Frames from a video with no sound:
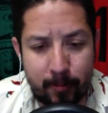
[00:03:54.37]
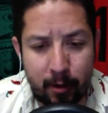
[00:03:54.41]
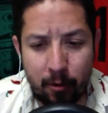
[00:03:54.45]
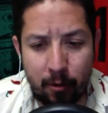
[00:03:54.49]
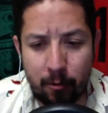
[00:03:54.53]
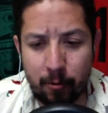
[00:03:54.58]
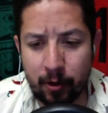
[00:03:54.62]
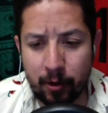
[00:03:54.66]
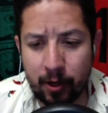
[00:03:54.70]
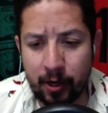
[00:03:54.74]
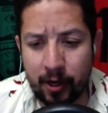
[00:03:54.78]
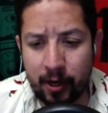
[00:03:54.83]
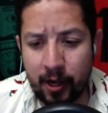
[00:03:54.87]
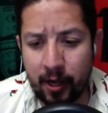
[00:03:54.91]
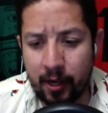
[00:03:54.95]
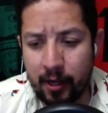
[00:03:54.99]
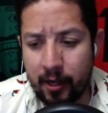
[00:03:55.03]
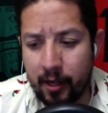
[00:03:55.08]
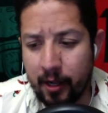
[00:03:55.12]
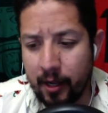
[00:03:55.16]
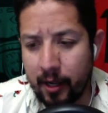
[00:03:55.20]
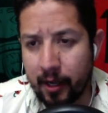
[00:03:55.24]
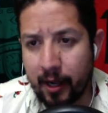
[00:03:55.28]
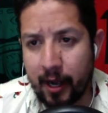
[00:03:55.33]
we're going to
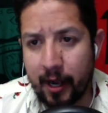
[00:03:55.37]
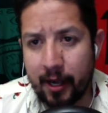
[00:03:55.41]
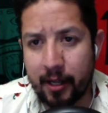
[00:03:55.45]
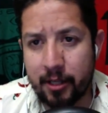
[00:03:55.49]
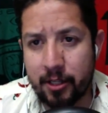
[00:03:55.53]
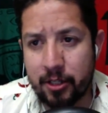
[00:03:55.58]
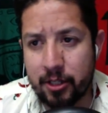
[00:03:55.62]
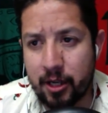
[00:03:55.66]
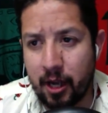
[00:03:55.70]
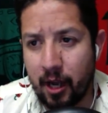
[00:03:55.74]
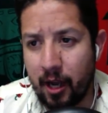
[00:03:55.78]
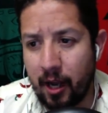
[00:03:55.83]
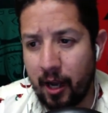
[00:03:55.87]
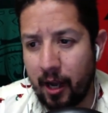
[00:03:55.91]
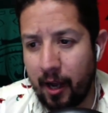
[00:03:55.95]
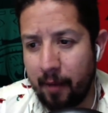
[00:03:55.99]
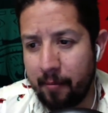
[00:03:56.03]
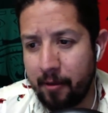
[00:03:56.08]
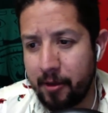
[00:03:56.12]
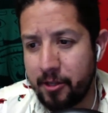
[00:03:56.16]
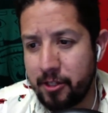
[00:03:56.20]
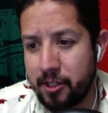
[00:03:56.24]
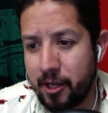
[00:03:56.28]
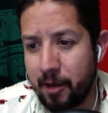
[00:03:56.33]
kind of I'm
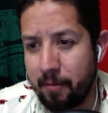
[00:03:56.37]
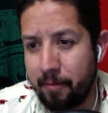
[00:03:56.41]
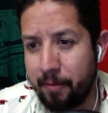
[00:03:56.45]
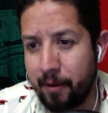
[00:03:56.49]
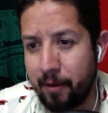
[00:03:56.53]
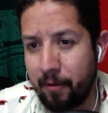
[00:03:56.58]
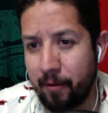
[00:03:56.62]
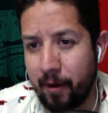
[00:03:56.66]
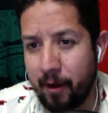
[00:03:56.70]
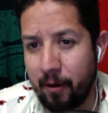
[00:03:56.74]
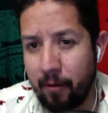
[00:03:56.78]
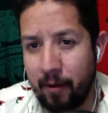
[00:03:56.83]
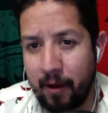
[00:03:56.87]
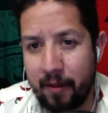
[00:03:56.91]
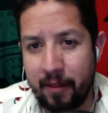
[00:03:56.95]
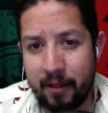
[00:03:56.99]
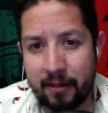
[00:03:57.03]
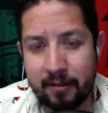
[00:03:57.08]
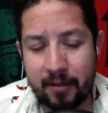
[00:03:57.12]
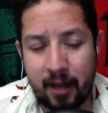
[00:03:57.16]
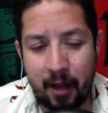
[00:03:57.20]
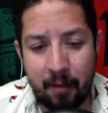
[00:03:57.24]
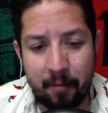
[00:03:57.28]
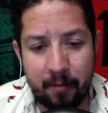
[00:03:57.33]
going to jump in right away, and then
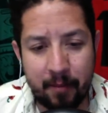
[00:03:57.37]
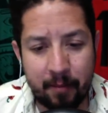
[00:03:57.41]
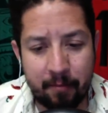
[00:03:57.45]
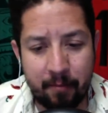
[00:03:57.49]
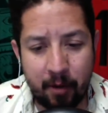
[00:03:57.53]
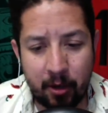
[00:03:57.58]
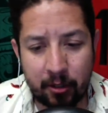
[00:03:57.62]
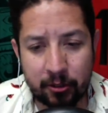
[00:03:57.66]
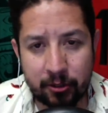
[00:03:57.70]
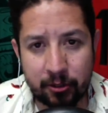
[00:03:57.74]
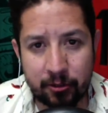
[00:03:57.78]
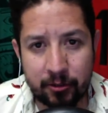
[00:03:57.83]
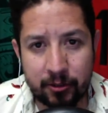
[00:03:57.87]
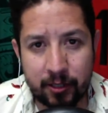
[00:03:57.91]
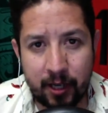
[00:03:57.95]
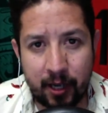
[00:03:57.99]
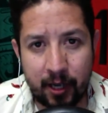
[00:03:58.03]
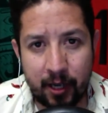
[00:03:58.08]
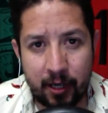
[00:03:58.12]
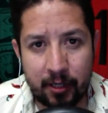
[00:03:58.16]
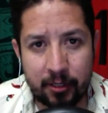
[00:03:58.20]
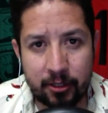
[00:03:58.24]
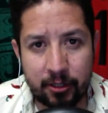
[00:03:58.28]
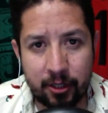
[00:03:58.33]
Tom Marshall is kind
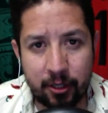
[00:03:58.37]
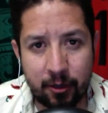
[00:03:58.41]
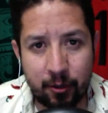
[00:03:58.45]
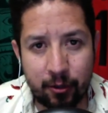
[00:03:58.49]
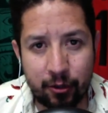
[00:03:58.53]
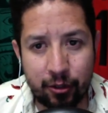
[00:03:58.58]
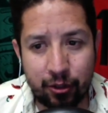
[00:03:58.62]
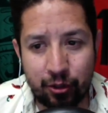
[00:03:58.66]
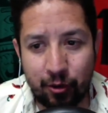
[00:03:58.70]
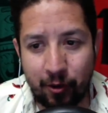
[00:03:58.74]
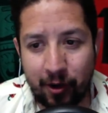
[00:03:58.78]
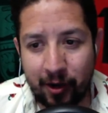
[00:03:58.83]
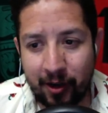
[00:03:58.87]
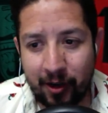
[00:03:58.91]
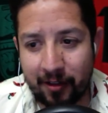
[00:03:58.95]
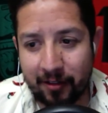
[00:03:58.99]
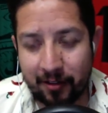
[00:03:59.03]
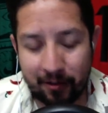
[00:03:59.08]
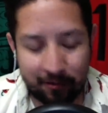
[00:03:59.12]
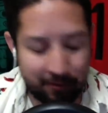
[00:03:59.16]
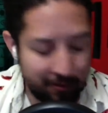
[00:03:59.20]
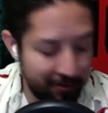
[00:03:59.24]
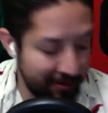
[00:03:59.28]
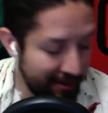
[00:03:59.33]
of join
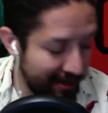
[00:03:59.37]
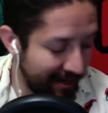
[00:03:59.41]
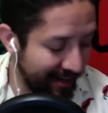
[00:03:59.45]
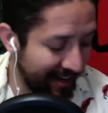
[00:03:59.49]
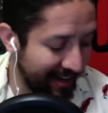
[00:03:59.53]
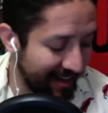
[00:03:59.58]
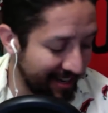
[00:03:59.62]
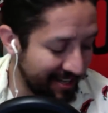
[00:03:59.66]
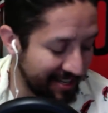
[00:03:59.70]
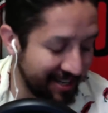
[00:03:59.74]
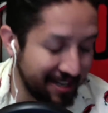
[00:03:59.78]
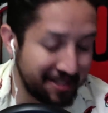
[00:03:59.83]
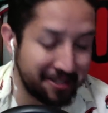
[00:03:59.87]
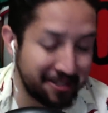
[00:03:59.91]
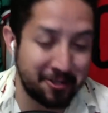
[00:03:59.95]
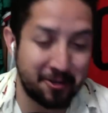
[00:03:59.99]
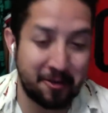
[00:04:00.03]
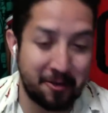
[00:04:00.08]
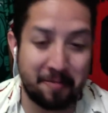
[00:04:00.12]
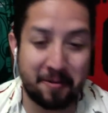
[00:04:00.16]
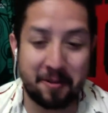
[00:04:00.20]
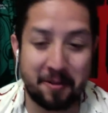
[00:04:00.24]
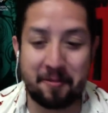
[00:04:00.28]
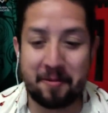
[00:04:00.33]
us. If you didn't get a chance to
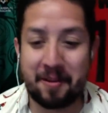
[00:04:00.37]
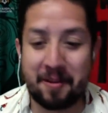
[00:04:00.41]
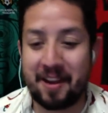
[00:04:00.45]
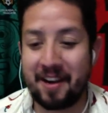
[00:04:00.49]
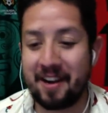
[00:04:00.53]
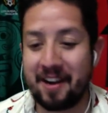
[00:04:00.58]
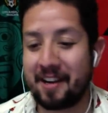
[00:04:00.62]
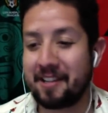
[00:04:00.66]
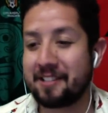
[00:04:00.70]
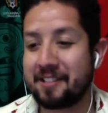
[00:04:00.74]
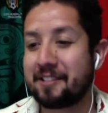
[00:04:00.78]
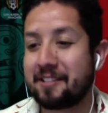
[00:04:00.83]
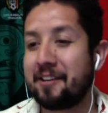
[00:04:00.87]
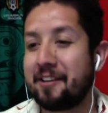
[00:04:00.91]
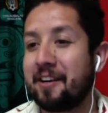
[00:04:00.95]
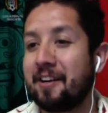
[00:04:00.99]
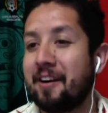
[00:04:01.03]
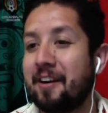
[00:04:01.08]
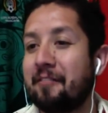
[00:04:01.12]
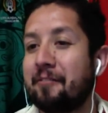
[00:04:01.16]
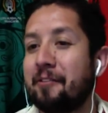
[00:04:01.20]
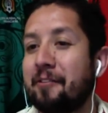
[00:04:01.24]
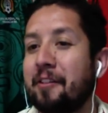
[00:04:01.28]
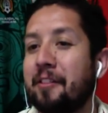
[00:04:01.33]
join from the beginning, I started
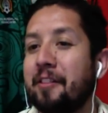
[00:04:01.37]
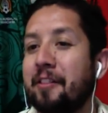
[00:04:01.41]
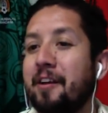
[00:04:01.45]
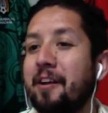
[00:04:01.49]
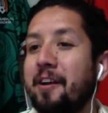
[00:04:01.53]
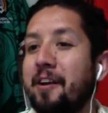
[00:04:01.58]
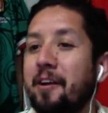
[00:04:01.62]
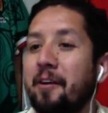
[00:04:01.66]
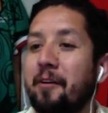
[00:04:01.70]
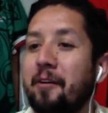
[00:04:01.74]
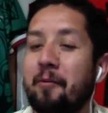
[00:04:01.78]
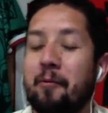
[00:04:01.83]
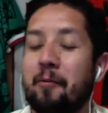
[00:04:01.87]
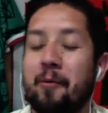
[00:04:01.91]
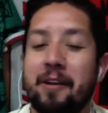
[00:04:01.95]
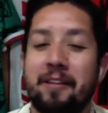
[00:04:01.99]
off with what